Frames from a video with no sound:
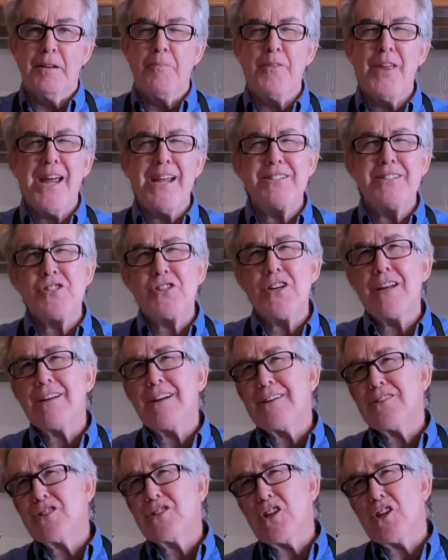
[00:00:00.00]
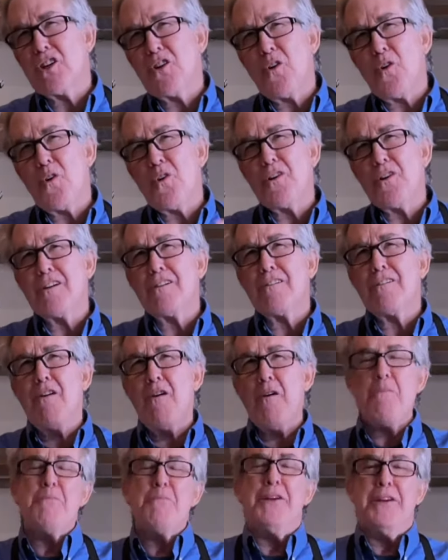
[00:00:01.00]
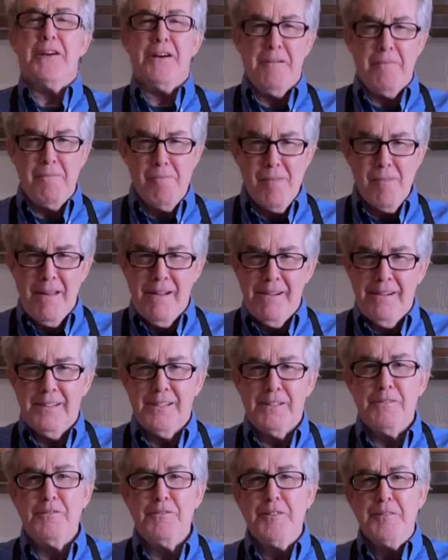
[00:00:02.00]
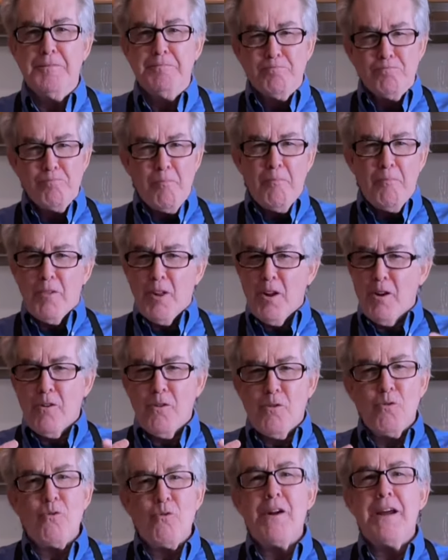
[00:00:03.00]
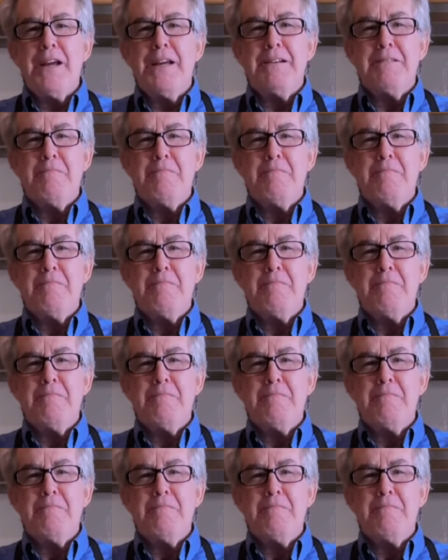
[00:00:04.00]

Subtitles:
They sent us a cornucopia of great